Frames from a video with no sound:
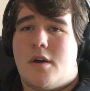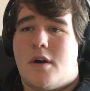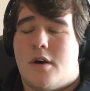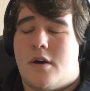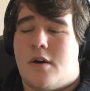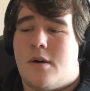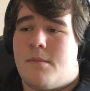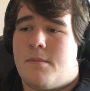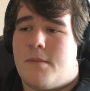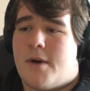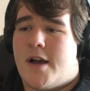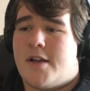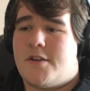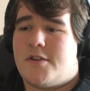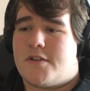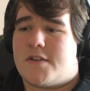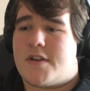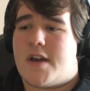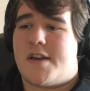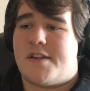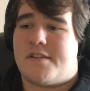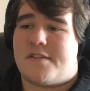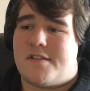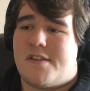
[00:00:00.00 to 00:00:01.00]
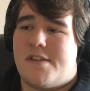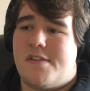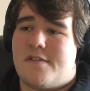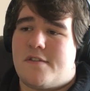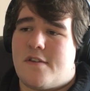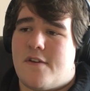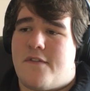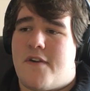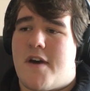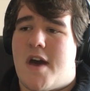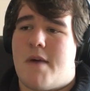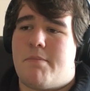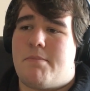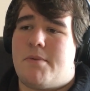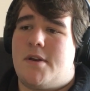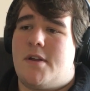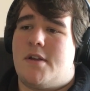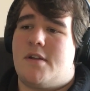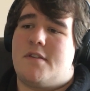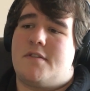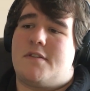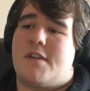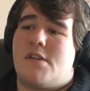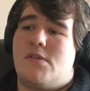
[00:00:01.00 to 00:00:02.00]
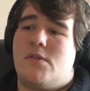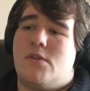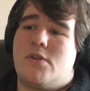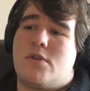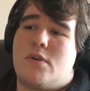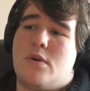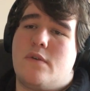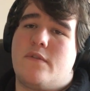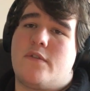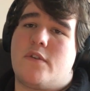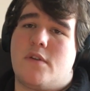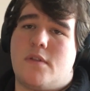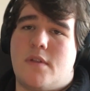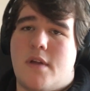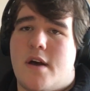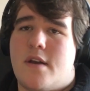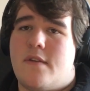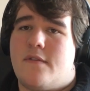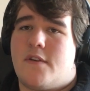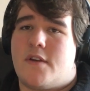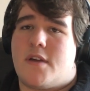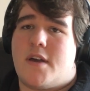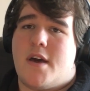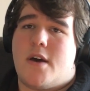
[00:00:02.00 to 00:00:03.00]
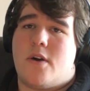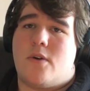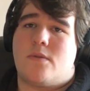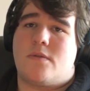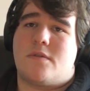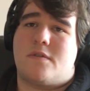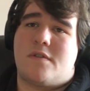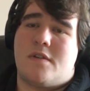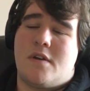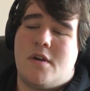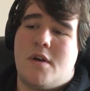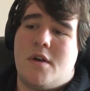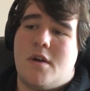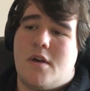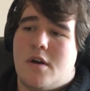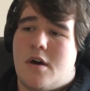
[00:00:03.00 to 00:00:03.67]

I just kind of see stuff happening because I look over a lot of accounts.